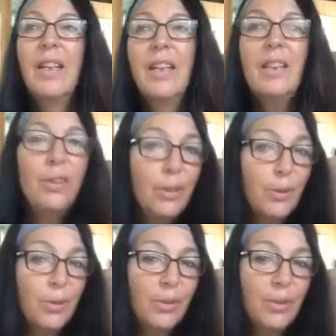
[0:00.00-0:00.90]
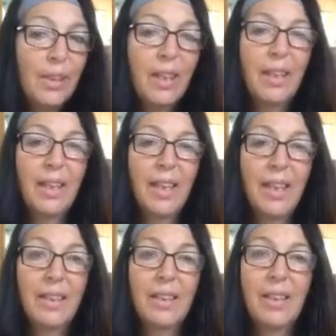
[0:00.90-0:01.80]
He knew
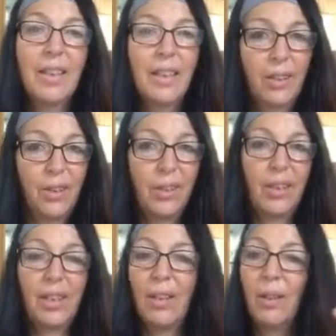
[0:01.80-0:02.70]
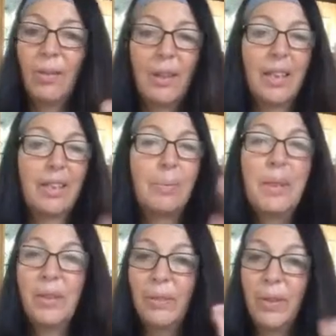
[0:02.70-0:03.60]
that Oh,
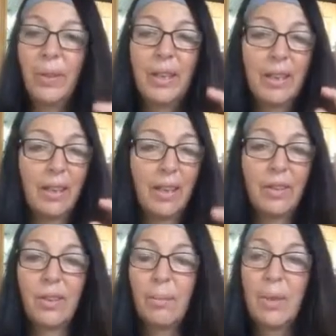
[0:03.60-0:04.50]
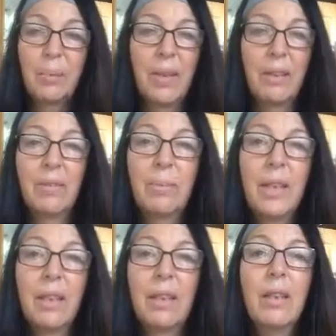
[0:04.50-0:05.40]
Yasmin, you have no idea. It gets so much better from
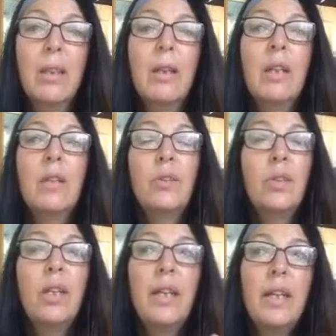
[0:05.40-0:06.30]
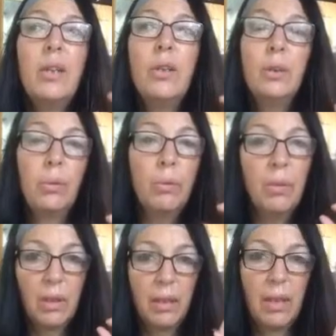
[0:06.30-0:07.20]
here. He knew
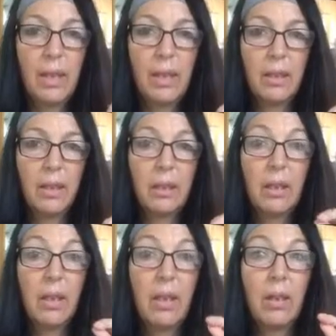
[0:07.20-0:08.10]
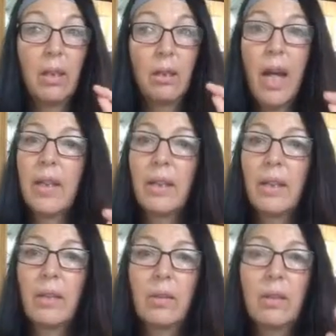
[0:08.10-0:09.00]
that a lot of
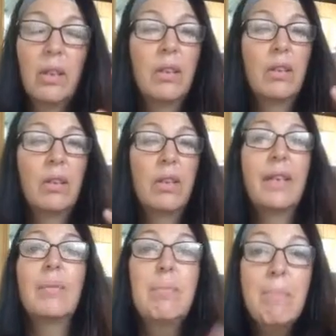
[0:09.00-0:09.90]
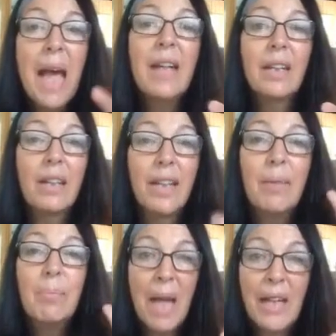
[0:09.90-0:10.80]
the
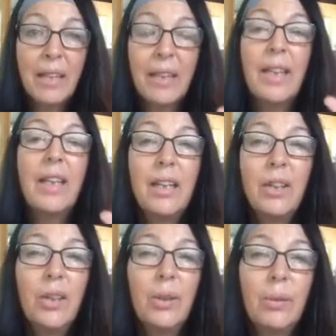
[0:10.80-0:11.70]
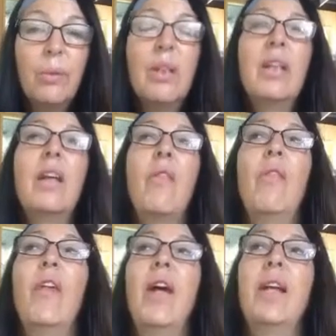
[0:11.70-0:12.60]
medically, he knew
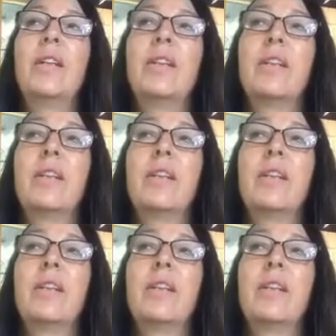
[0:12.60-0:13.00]
that